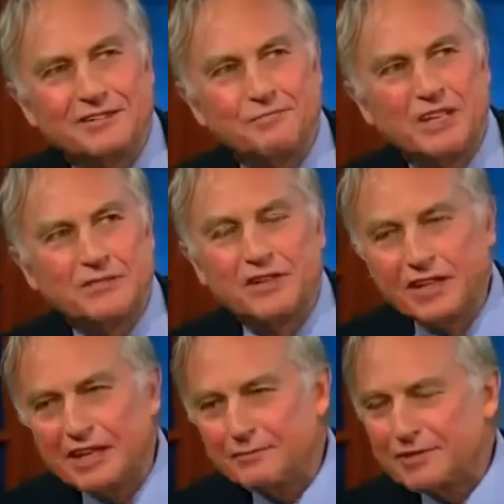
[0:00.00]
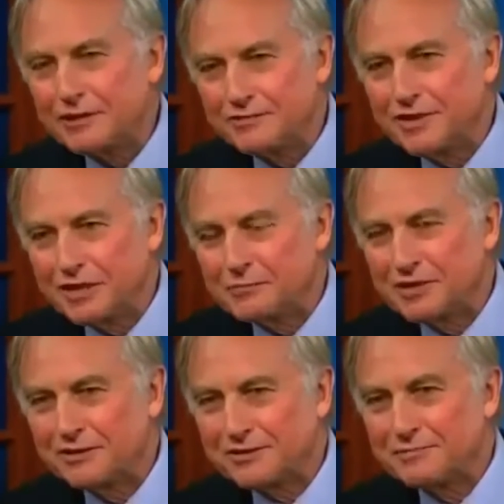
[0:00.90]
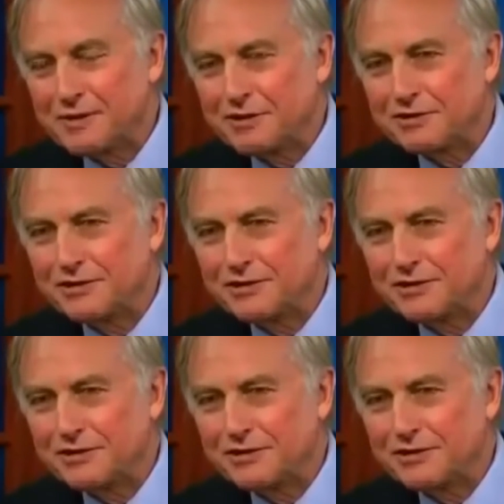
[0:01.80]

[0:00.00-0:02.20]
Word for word: a bit of a game so far because because